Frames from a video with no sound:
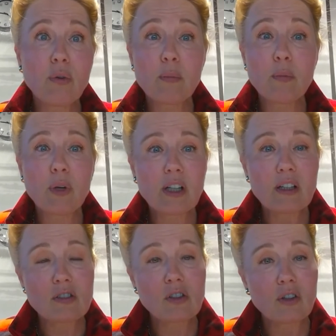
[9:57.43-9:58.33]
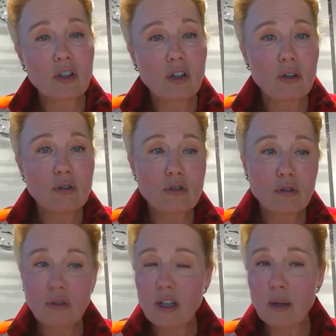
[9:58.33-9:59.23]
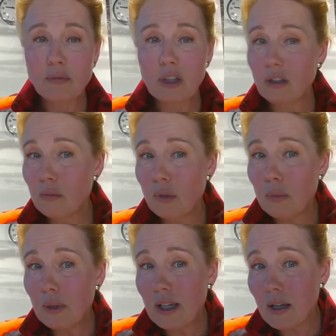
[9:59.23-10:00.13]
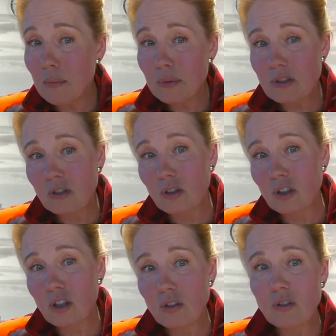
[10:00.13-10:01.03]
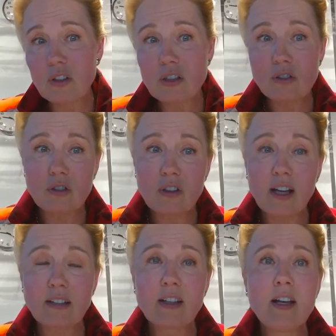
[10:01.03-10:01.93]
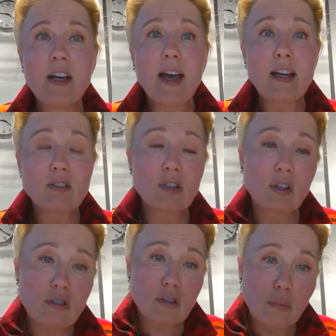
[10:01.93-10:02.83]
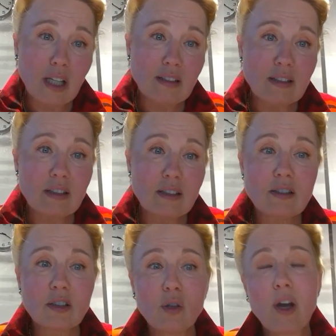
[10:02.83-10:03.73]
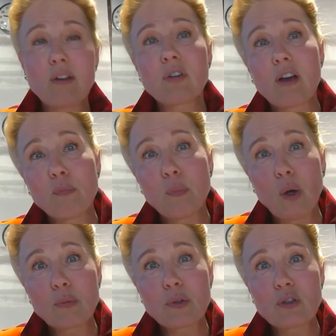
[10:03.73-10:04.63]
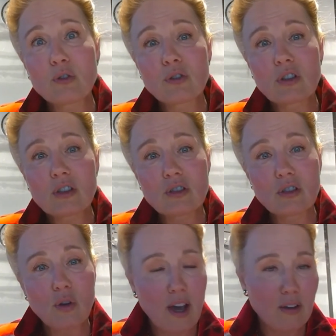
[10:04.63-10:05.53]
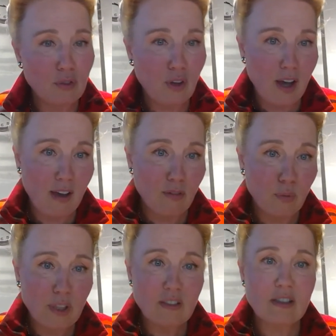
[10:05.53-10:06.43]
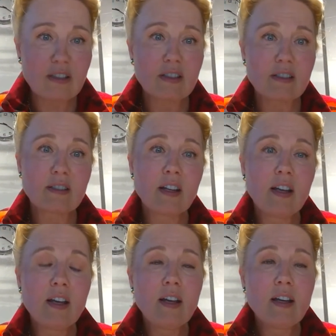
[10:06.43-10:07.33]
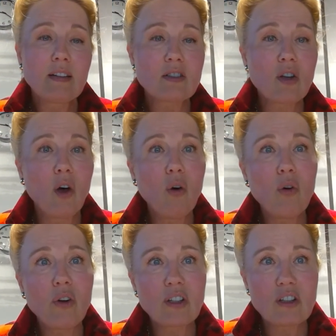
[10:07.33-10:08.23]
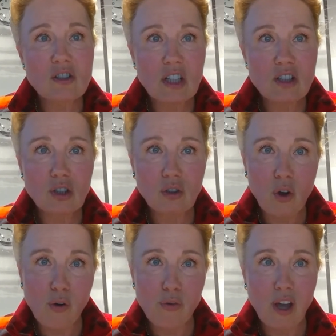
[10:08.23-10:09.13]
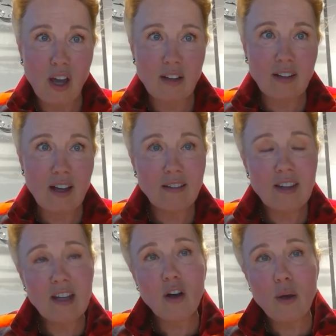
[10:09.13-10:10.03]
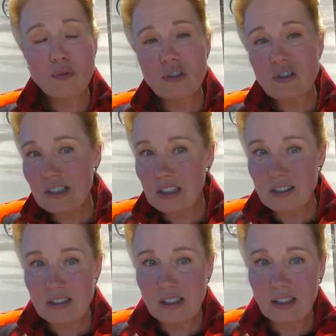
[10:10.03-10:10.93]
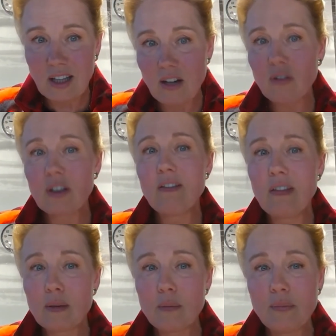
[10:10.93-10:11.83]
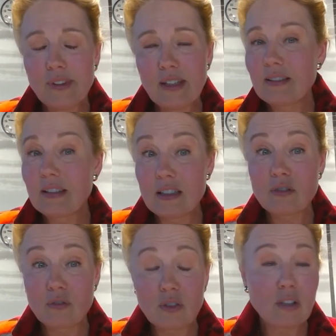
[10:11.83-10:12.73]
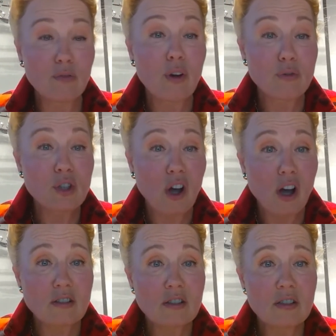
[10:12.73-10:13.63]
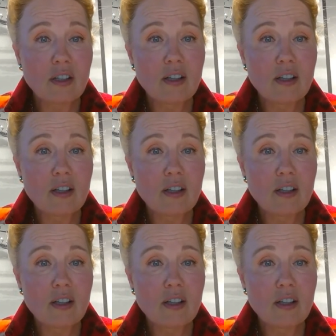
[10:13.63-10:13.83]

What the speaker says: That money, is it going to go to adapting a new mobile app? Is it going to go to this, to that? Has to go maintenance. You have to have block producers. You have to have witnesses. There's a whole organizational overhead. I think options C and D carry in them that these involves cost.